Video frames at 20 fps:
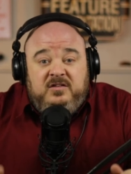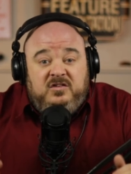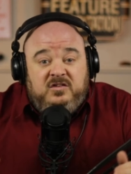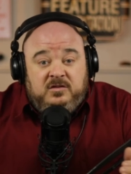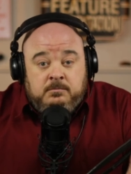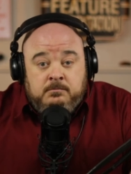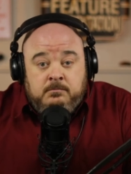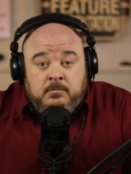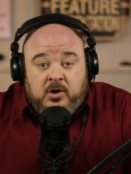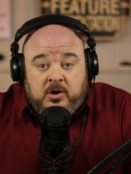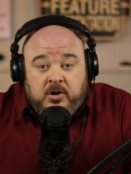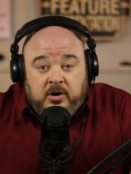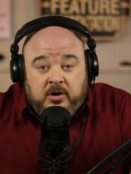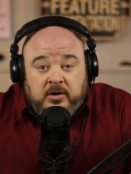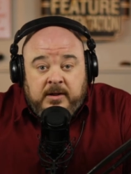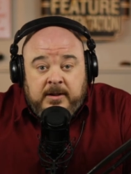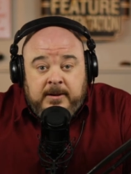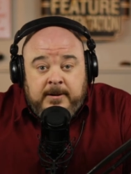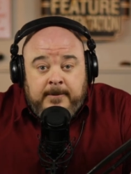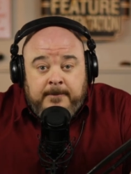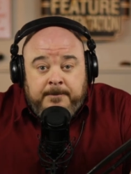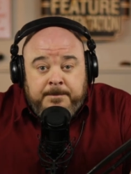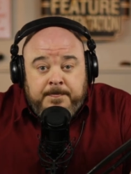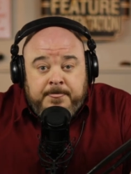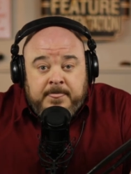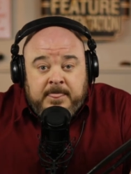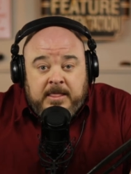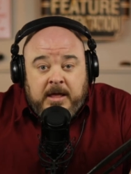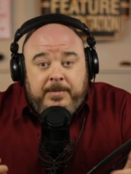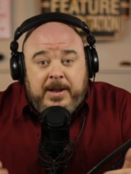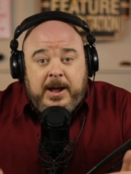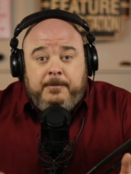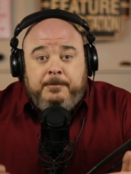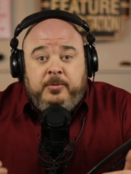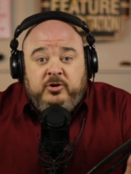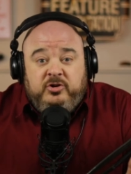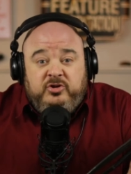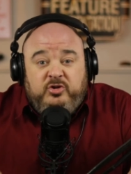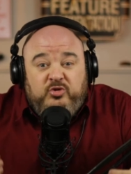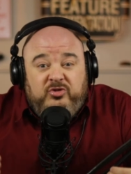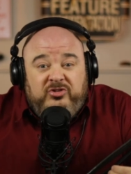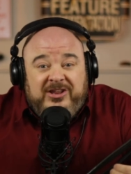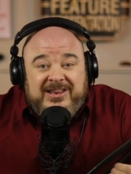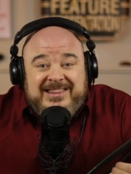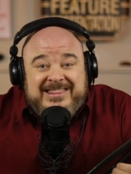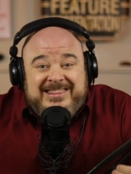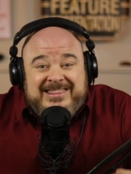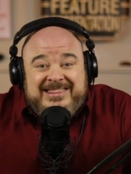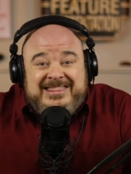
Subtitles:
smart about producing